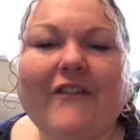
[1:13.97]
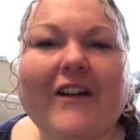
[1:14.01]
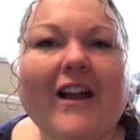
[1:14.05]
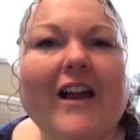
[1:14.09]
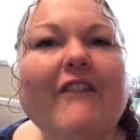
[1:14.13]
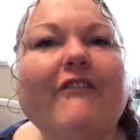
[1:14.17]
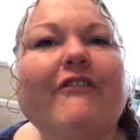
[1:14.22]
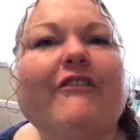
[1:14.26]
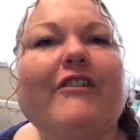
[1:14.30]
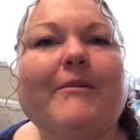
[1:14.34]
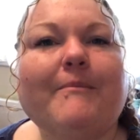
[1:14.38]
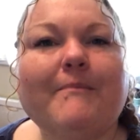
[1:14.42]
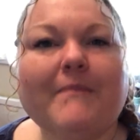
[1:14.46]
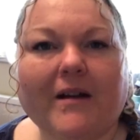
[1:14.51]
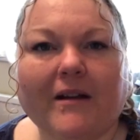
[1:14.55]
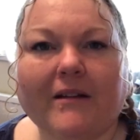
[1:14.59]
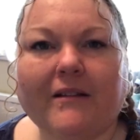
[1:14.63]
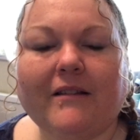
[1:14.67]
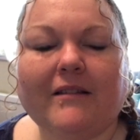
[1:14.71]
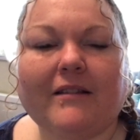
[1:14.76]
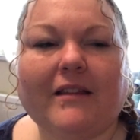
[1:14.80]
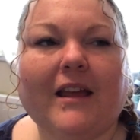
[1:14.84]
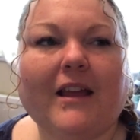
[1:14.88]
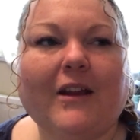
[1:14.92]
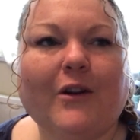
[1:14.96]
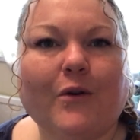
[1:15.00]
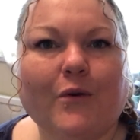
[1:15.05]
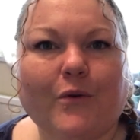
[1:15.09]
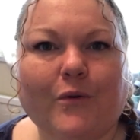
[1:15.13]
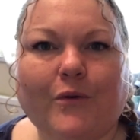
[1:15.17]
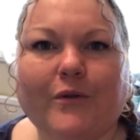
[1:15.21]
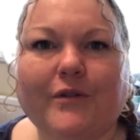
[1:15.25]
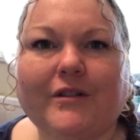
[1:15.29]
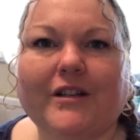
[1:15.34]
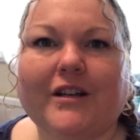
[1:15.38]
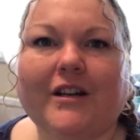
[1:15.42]
every month in
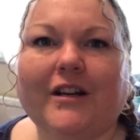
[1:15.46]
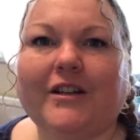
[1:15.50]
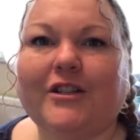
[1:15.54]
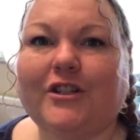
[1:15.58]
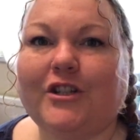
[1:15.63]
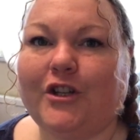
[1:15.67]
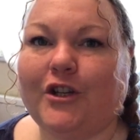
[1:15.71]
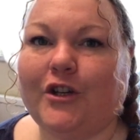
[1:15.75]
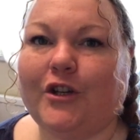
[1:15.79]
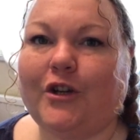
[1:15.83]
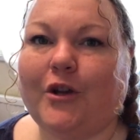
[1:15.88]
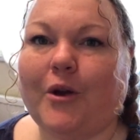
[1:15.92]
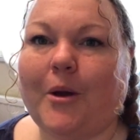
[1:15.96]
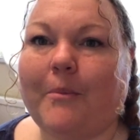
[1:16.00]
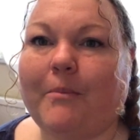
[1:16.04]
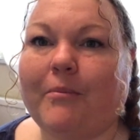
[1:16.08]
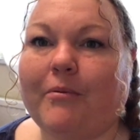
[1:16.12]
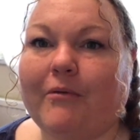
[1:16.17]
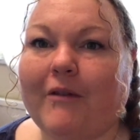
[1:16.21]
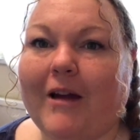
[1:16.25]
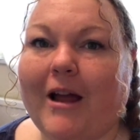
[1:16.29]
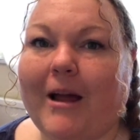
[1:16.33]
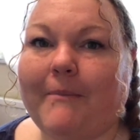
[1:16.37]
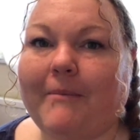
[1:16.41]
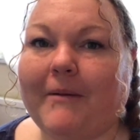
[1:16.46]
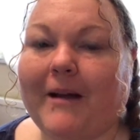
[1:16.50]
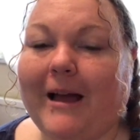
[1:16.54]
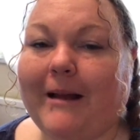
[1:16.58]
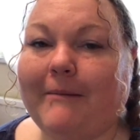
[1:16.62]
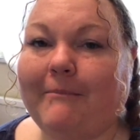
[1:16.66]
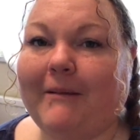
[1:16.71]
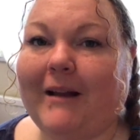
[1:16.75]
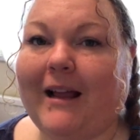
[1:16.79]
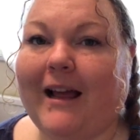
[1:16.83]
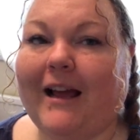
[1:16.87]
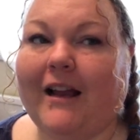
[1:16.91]
order to prep
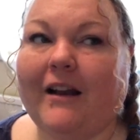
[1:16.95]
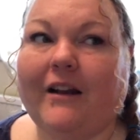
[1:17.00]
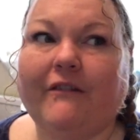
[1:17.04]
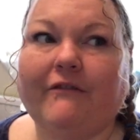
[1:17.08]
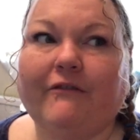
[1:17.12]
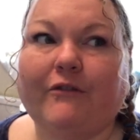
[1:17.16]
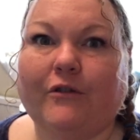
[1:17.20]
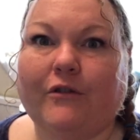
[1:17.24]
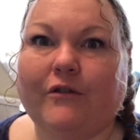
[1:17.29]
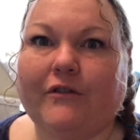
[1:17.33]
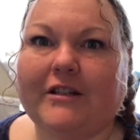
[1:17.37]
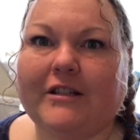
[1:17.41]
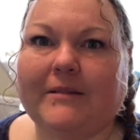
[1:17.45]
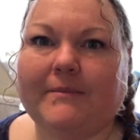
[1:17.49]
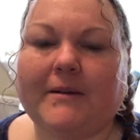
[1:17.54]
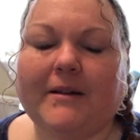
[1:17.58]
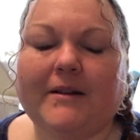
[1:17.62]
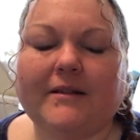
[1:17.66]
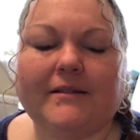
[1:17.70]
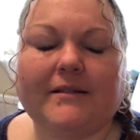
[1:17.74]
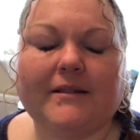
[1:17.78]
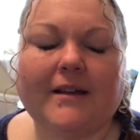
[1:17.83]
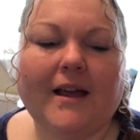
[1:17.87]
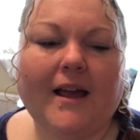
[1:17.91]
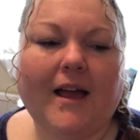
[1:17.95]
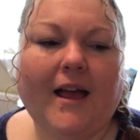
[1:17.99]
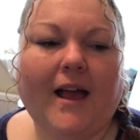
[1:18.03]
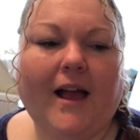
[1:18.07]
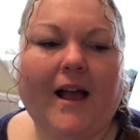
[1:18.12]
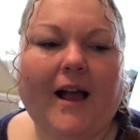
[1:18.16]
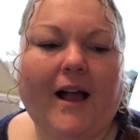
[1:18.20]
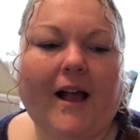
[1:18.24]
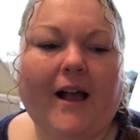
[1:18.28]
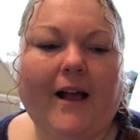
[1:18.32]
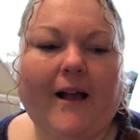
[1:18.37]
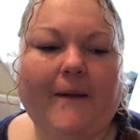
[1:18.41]
and plan for Christmas.
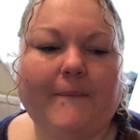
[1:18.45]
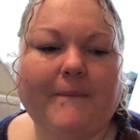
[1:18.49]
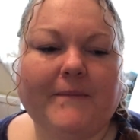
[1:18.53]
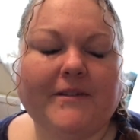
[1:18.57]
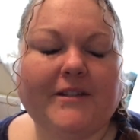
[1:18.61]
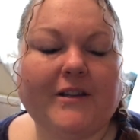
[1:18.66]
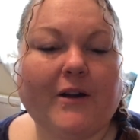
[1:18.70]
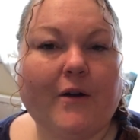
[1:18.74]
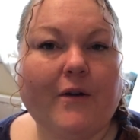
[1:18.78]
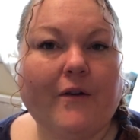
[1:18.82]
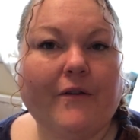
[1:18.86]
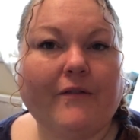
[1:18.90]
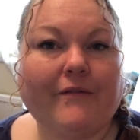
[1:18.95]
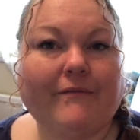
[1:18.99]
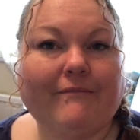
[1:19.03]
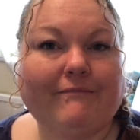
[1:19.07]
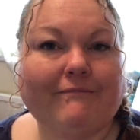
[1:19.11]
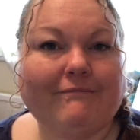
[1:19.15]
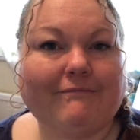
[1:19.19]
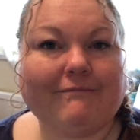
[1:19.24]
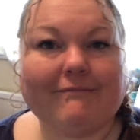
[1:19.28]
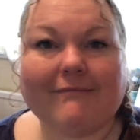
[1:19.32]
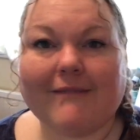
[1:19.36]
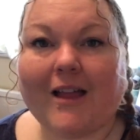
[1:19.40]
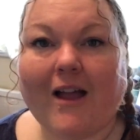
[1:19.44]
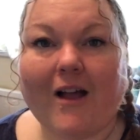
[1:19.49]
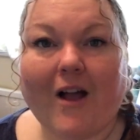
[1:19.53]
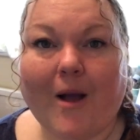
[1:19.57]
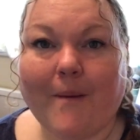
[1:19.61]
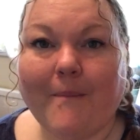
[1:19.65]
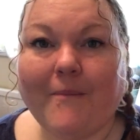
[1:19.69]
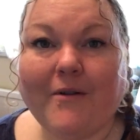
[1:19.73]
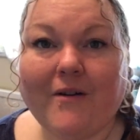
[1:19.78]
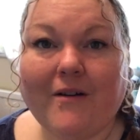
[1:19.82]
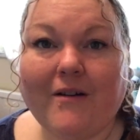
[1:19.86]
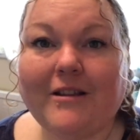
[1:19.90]
So
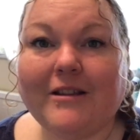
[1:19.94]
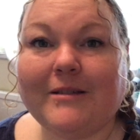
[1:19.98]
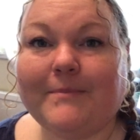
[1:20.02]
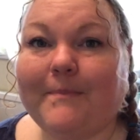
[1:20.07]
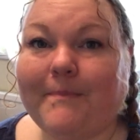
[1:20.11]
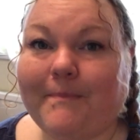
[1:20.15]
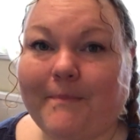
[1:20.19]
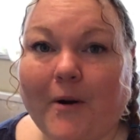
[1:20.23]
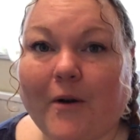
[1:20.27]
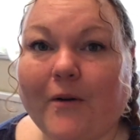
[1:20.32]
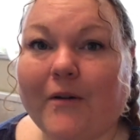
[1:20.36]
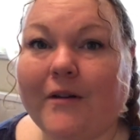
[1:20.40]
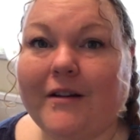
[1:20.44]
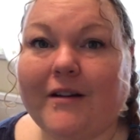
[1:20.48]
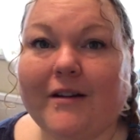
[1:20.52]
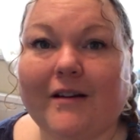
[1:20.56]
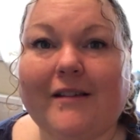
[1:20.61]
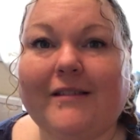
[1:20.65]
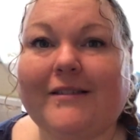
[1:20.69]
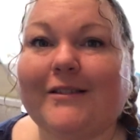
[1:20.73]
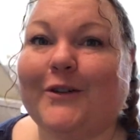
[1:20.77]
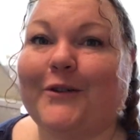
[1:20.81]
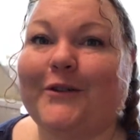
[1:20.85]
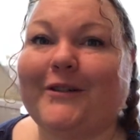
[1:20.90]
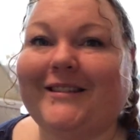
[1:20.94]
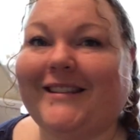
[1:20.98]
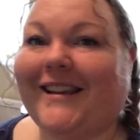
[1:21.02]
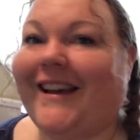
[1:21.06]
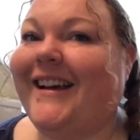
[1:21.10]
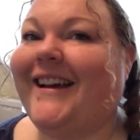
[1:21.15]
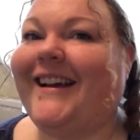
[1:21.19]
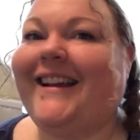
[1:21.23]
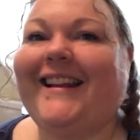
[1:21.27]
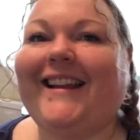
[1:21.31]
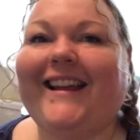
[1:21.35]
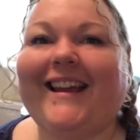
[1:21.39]
I'm not as bonkers or as
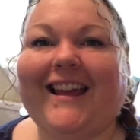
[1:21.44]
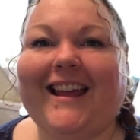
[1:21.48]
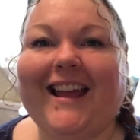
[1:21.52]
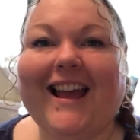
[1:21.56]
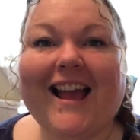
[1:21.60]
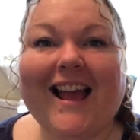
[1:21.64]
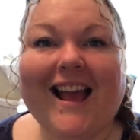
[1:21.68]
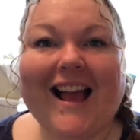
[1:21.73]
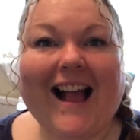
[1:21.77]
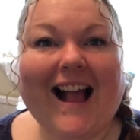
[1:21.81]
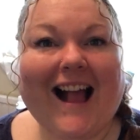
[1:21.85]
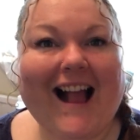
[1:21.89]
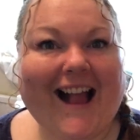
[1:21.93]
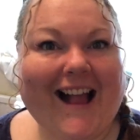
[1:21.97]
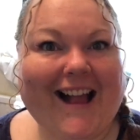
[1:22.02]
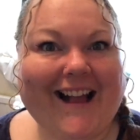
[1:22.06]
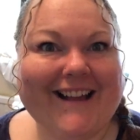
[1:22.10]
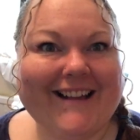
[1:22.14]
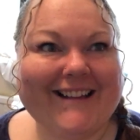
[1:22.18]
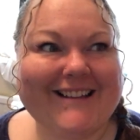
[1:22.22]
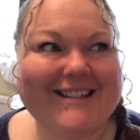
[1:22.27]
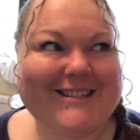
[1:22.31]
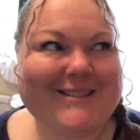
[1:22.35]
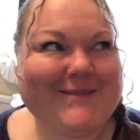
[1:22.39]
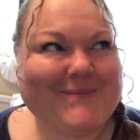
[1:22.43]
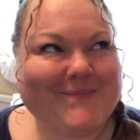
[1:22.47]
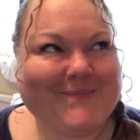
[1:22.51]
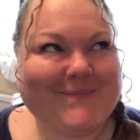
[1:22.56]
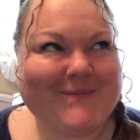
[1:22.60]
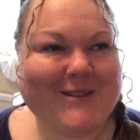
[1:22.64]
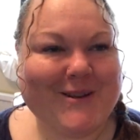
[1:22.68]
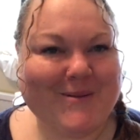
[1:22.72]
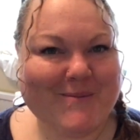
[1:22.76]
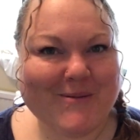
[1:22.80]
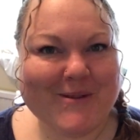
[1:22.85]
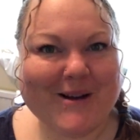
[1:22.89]
early as
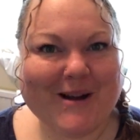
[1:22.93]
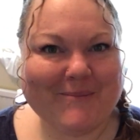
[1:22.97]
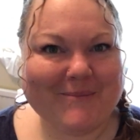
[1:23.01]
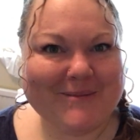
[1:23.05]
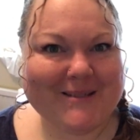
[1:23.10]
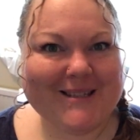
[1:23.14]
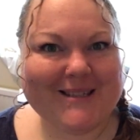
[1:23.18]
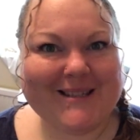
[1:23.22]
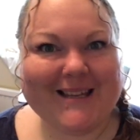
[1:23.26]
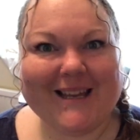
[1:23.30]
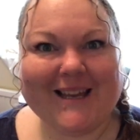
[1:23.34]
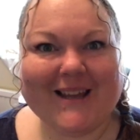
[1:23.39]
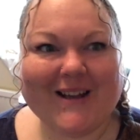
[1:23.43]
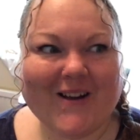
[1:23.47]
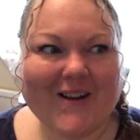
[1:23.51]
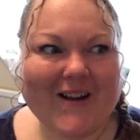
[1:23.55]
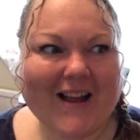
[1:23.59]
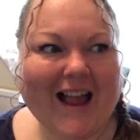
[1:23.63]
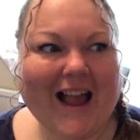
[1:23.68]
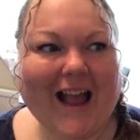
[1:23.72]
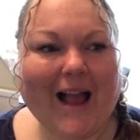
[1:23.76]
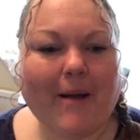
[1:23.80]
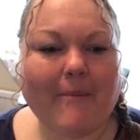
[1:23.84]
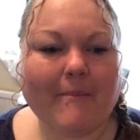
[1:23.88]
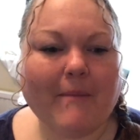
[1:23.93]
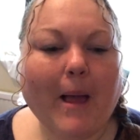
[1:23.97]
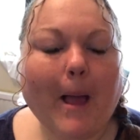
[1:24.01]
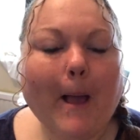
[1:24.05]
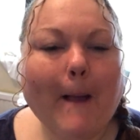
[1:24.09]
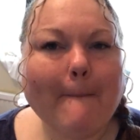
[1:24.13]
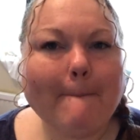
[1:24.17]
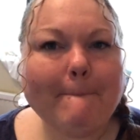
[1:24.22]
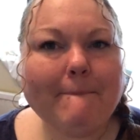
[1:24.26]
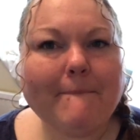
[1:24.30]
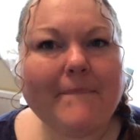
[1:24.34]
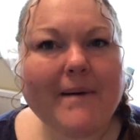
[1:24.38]
you perhaps think I am,
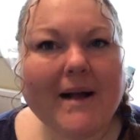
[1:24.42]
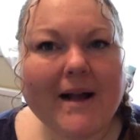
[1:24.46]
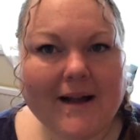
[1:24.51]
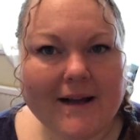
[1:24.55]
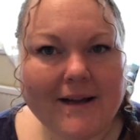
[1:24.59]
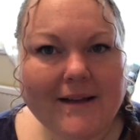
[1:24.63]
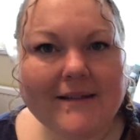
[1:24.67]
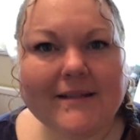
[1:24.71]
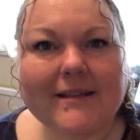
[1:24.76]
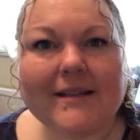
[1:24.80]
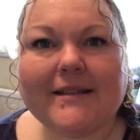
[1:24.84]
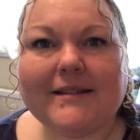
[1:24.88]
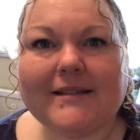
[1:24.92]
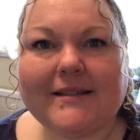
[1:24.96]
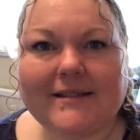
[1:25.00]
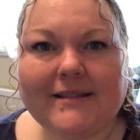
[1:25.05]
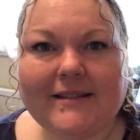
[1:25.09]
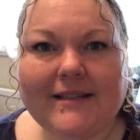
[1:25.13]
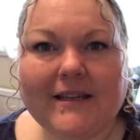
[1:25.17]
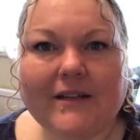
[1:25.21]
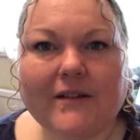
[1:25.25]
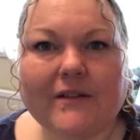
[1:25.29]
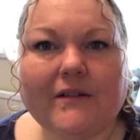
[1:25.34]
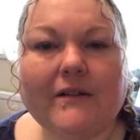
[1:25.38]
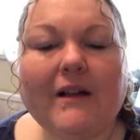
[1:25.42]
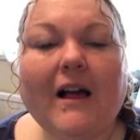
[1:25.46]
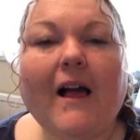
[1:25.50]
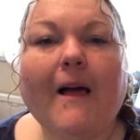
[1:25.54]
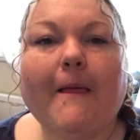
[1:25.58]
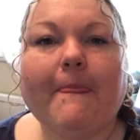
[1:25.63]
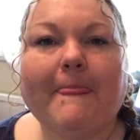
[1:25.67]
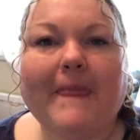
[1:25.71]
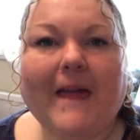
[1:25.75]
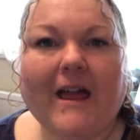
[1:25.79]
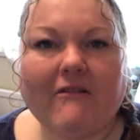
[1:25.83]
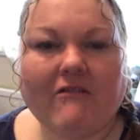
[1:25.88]
but still
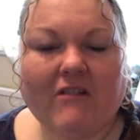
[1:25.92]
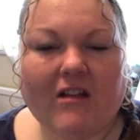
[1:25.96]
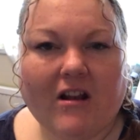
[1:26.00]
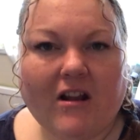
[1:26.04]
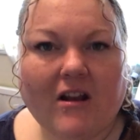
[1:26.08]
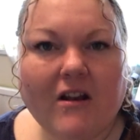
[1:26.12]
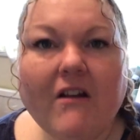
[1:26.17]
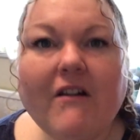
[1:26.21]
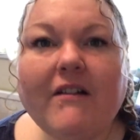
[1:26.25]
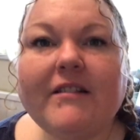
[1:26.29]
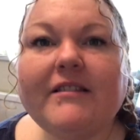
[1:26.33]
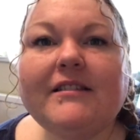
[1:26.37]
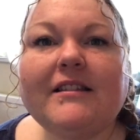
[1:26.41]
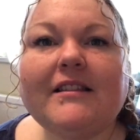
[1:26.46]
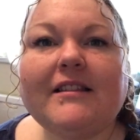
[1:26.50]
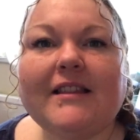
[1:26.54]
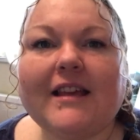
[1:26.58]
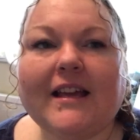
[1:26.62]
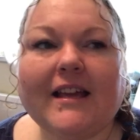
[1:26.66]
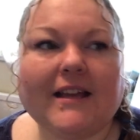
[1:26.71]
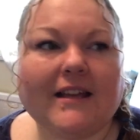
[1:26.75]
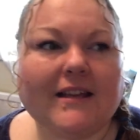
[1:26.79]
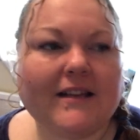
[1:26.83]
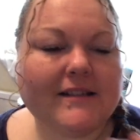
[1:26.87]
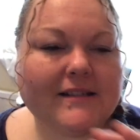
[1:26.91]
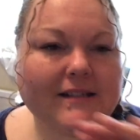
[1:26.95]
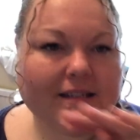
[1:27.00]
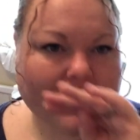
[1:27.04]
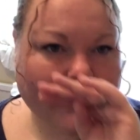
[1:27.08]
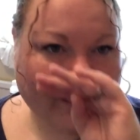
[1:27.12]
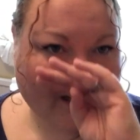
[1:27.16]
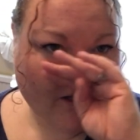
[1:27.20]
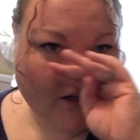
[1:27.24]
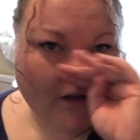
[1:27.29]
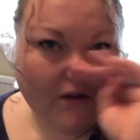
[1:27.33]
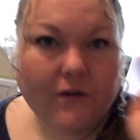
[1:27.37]
there are lots of things
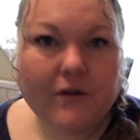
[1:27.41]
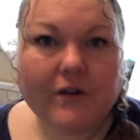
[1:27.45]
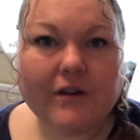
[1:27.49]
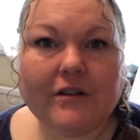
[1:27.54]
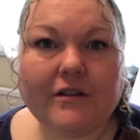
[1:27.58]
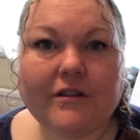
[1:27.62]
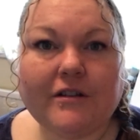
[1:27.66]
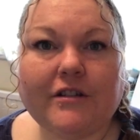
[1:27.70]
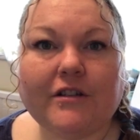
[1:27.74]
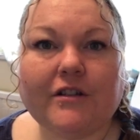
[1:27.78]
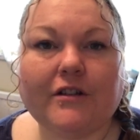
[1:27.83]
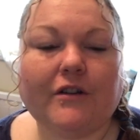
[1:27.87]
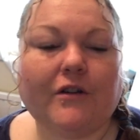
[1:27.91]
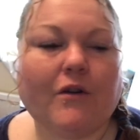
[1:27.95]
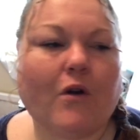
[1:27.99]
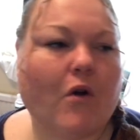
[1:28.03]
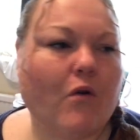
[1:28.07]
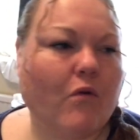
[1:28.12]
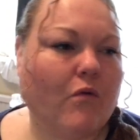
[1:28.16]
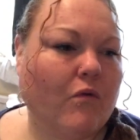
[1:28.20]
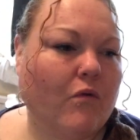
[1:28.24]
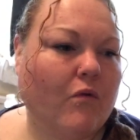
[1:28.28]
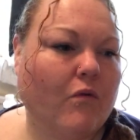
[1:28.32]
that you can do